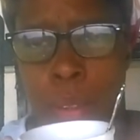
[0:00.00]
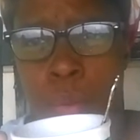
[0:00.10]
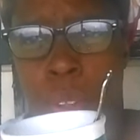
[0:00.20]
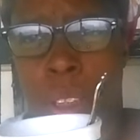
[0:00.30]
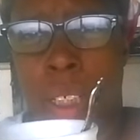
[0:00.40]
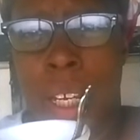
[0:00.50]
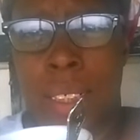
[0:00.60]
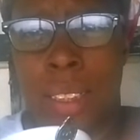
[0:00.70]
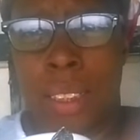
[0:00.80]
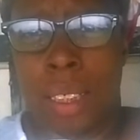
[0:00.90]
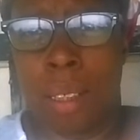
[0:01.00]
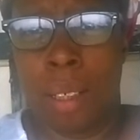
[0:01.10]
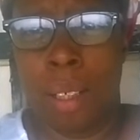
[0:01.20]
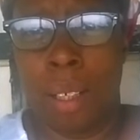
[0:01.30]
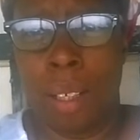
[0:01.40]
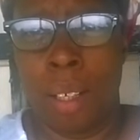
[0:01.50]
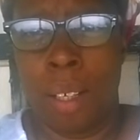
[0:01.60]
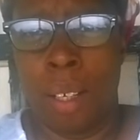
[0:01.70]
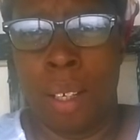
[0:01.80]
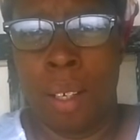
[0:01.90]
you really can't see
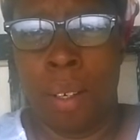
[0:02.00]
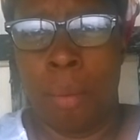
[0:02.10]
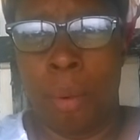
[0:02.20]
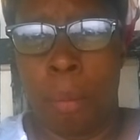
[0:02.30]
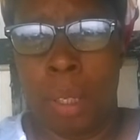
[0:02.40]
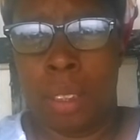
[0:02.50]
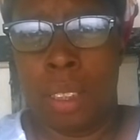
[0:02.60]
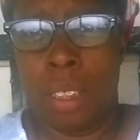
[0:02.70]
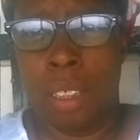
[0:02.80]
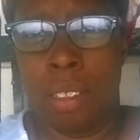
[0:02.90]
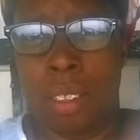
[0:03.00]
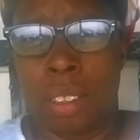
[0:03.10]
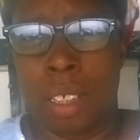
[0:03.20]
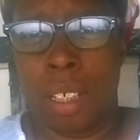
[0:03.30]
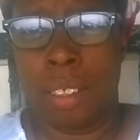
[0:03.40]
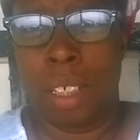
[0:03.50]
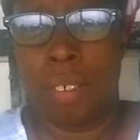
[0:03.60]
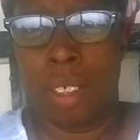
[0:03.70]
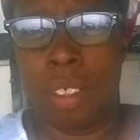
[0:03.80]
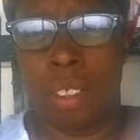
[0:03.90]
what my tea looks like.
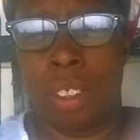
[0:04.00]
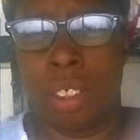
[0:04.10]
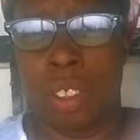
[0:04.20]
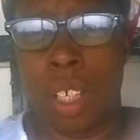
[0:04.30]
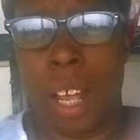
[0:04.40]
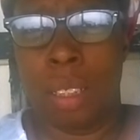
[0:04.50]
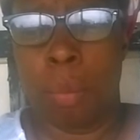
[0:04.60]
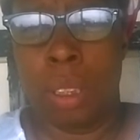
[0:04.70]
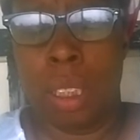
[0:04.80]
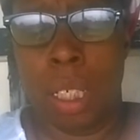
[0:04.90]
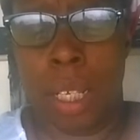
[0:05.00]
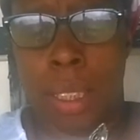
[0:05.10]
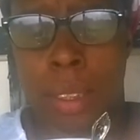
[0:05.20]
There it is. This is jasmine tea. And